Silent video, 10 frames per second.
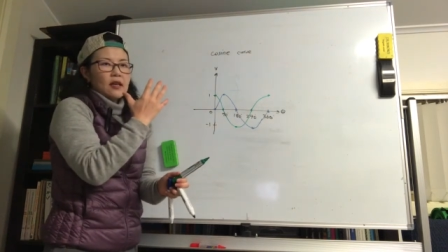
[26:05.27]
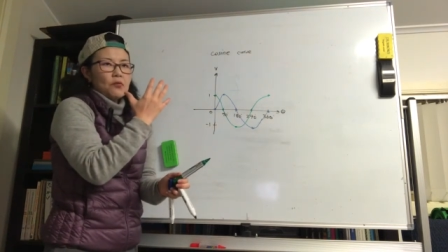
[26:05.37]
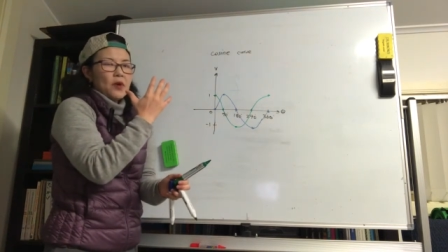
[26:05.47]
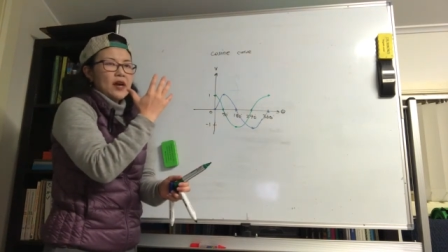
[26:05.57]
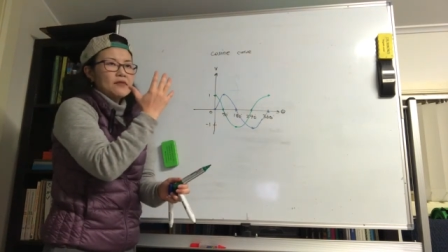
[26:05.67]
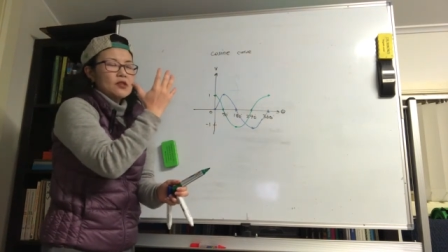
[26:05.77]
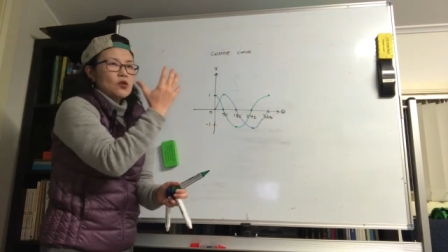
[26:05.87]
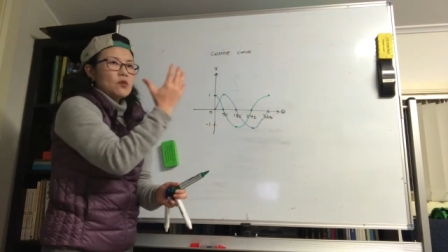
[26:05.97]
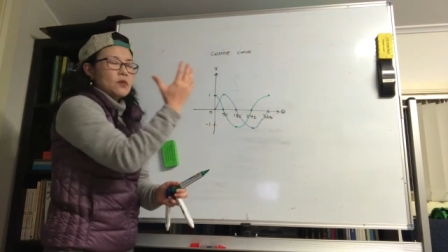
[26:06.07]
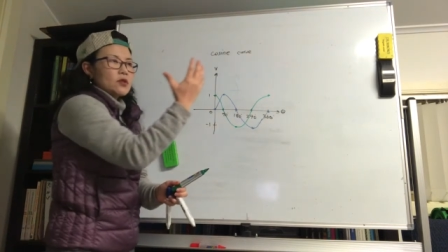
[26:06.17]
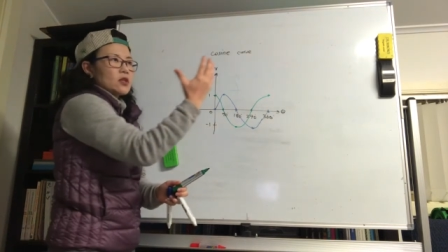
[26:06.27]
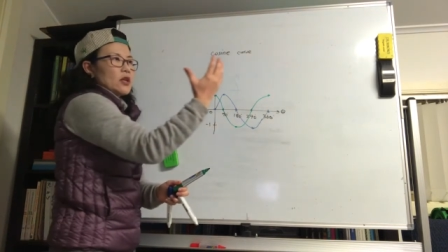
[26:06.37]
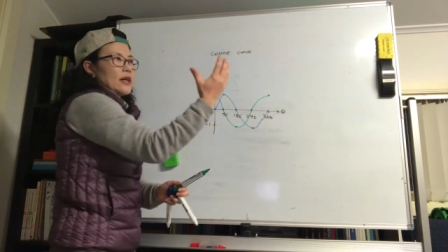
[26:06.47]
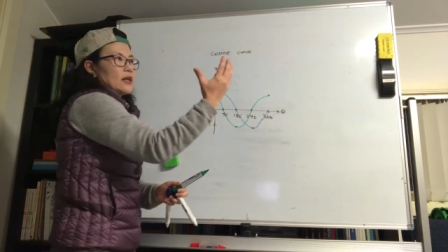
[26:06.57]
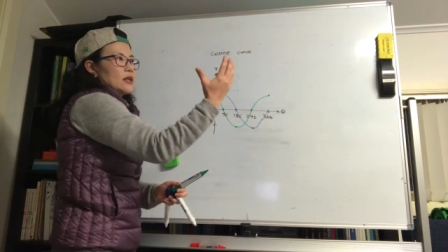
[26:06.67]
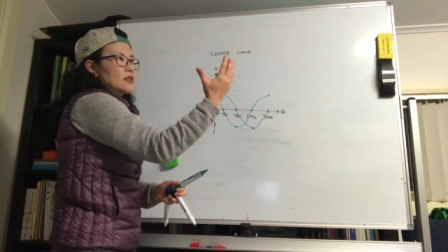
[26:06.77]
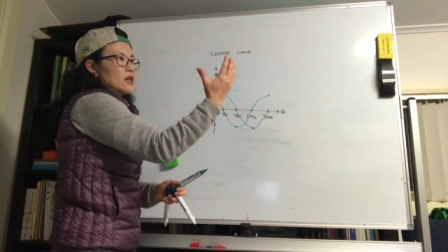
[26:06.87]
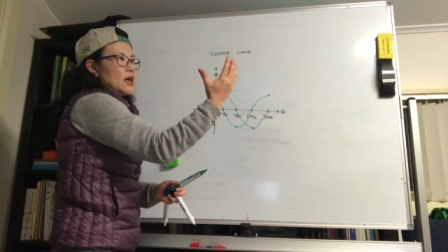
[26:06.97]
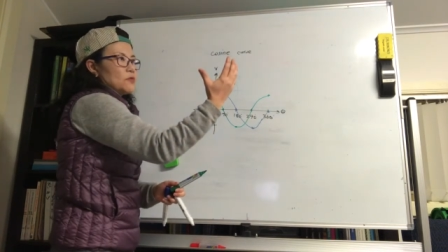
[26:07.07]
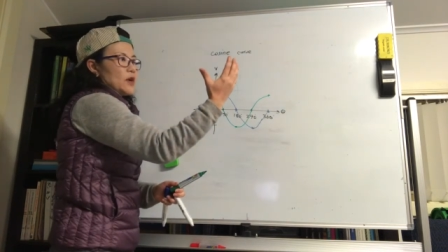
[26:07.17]
wave is almost like
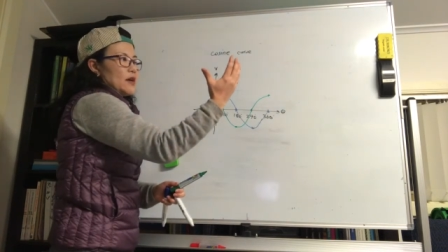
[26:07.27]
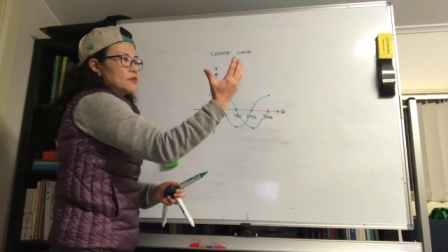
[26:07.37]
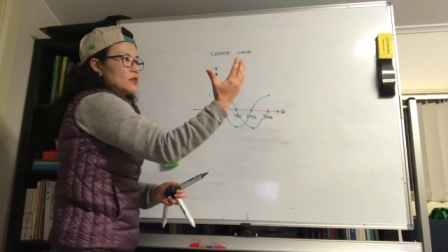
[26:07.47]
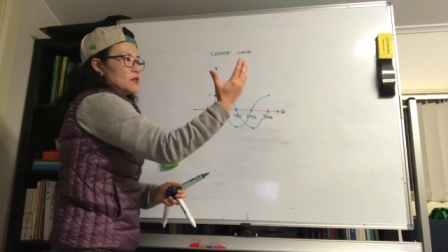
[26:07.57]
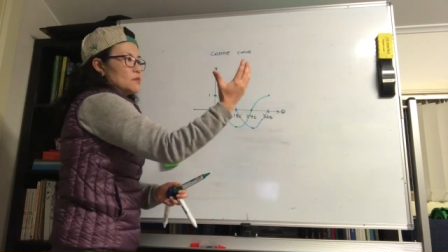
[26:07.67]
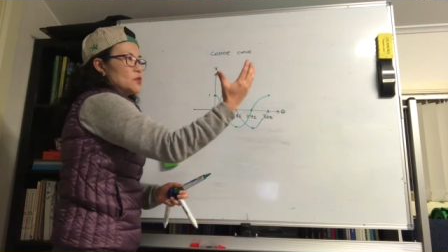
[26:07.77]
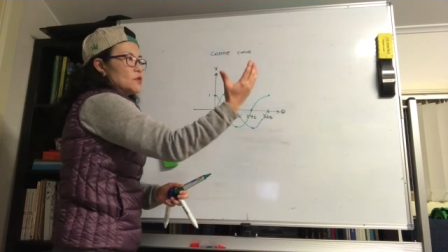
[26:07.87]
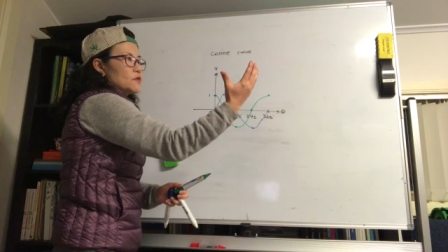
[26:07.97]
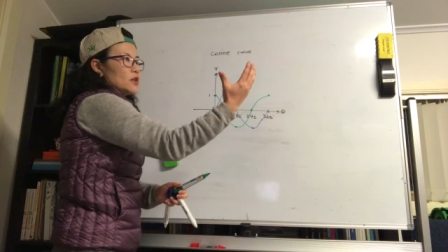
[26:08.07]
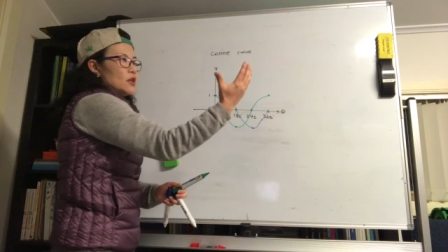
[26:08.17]
sine waves is moved